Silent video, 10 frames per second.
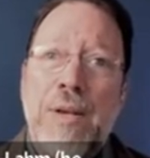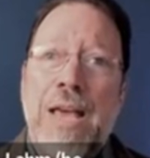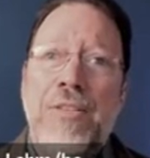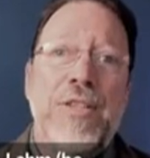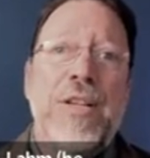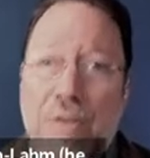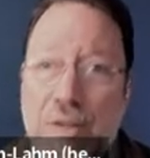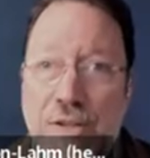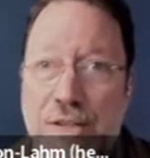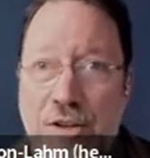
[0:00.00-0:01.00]
and the
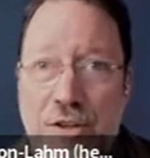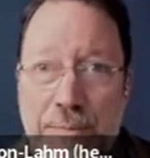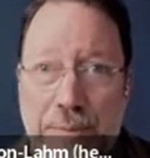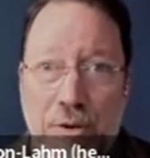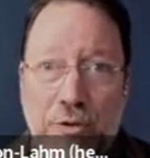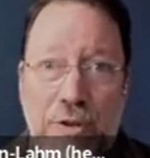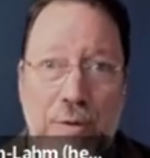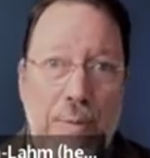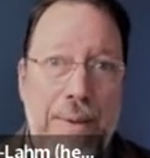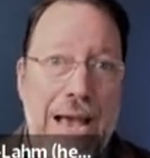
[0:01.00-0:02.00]
sterilization bills that
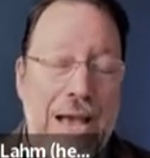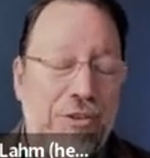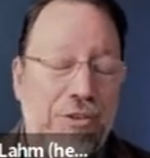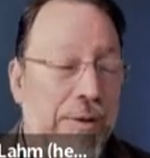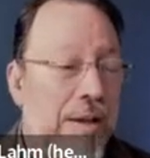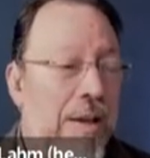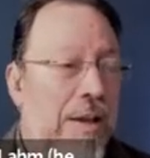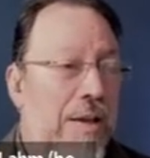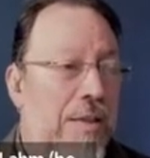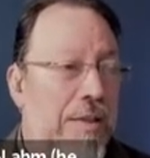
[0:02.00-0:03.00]
were passed.
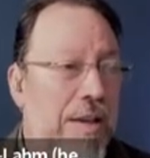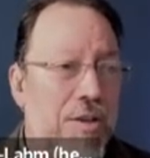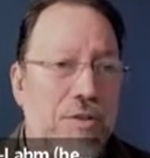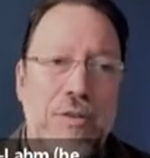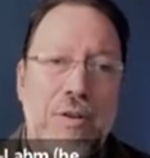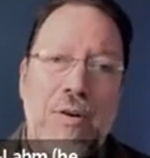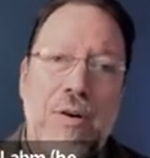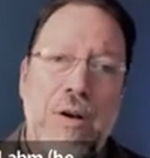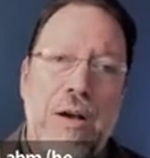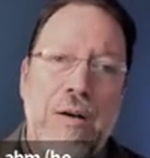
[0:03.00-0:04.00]
These
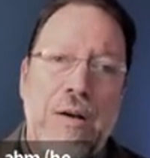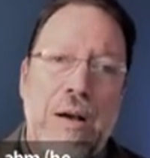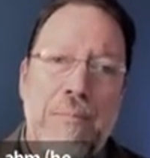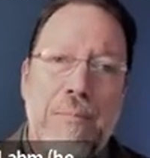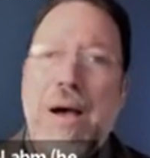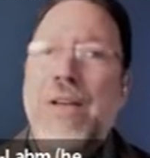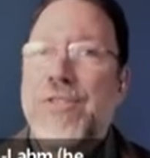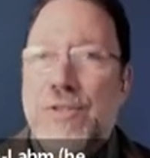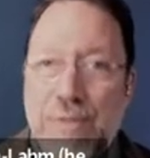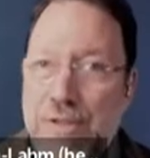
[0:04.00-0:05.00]

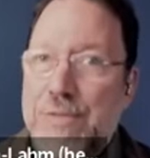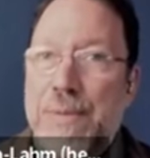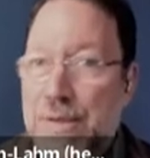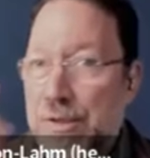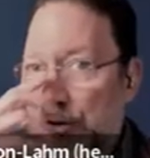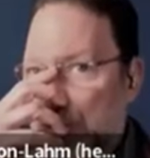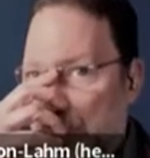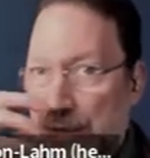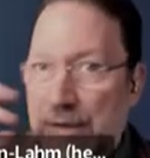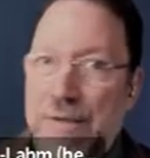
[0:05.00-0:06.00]
monstrous bills
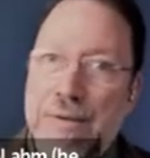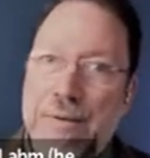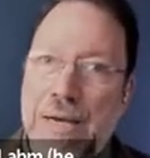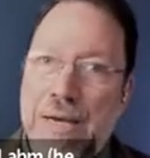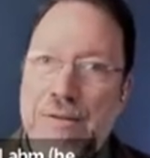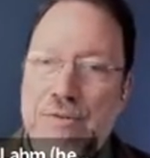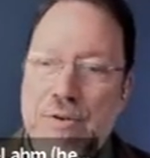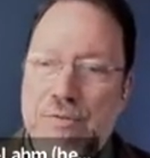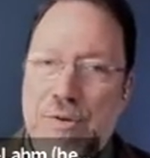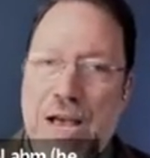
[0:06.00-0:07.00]
were
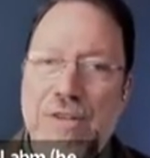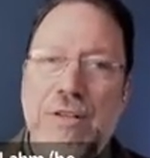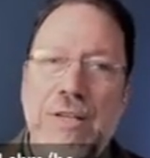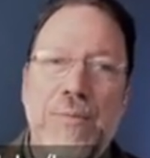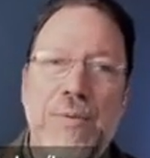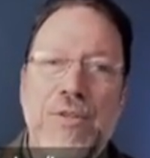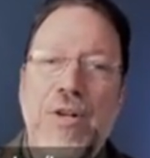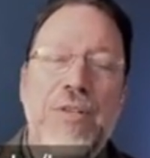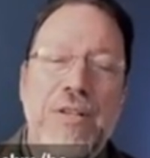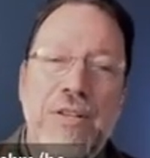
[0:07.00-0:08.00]
tragically
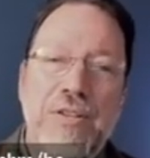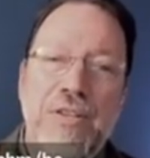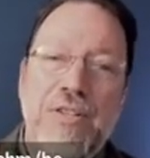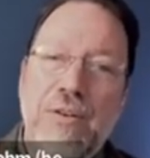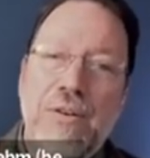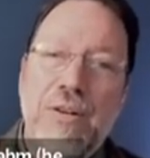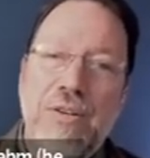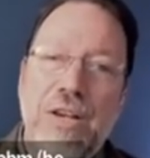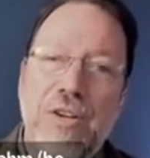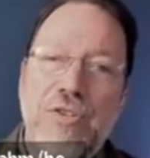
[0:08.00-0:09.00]
resulted in the
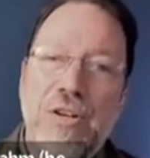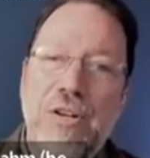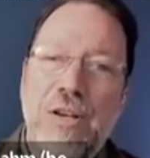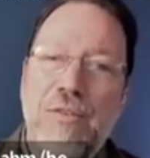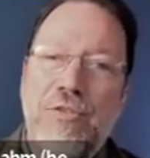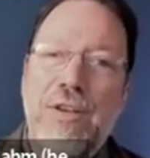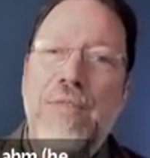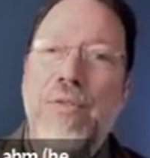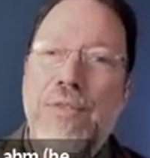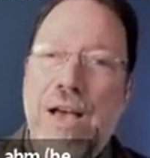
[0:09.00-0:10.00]
sterilization of
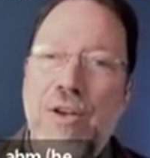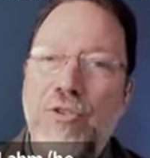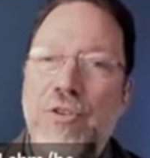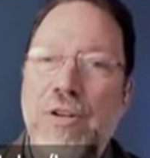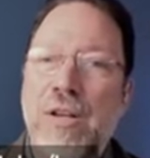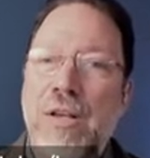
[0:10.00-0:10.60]
several thousand